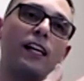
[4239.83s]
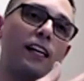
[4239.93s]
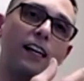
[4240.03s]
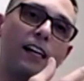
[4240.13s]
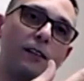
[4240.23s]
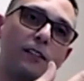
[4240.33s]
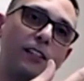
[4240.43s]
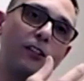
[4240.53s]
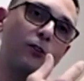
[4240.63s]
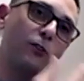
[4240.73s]
uh,
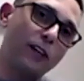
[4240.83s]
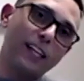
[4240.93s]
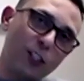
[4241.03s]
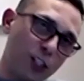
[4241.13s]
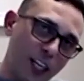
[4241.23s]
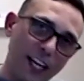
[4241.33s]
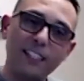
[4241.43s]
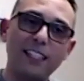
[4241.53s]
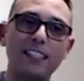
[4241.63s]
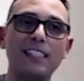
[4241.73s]
you know you don't get a
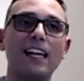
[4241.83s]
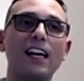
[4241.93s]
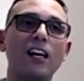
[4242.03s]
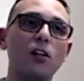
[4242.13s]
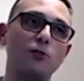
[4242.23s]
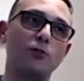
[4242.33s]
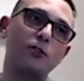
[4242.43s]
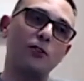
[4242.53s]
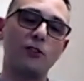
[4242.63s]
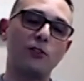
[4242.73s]
chance to sell, or
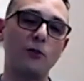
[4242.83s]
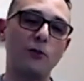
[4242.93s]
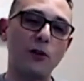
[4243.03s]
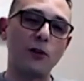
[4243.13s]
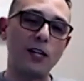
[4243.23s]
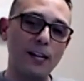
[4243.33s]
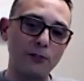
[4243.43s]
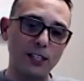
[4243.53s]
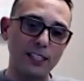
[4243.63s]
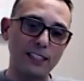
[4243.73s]
or, or
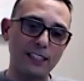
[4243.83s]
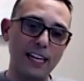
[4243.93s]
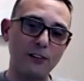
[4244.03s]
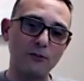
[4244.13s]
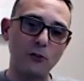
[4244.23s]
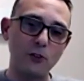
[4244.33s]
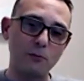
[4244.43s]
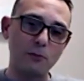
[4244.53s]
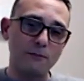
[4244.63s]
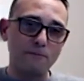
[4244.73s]
whatever the the downfall could be.